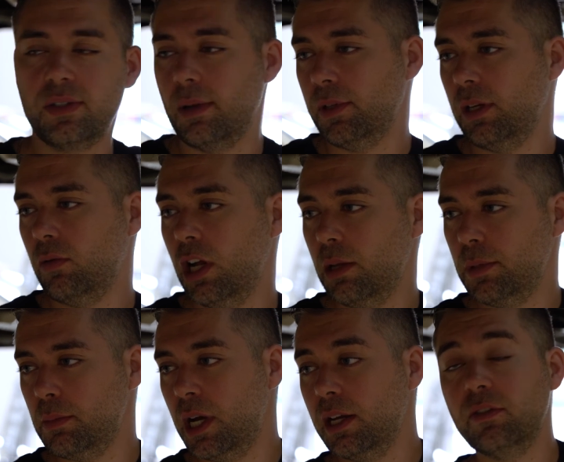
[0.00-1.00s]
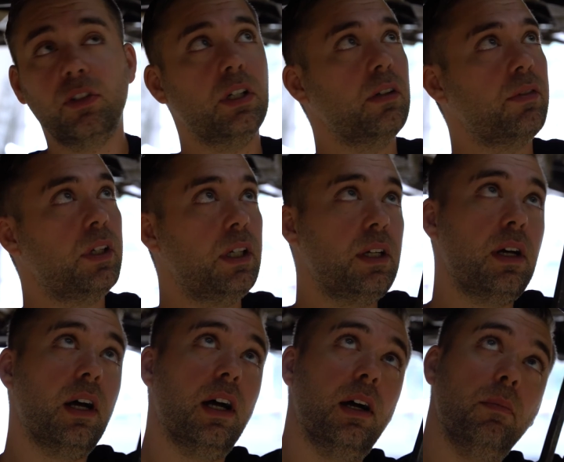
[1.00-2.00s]
something you want to be mindful
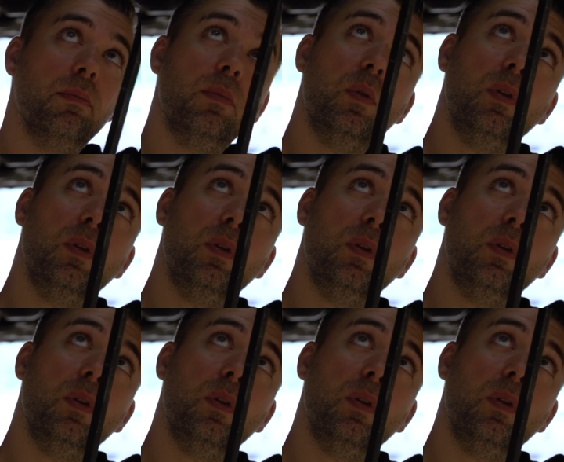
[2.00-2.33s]
of.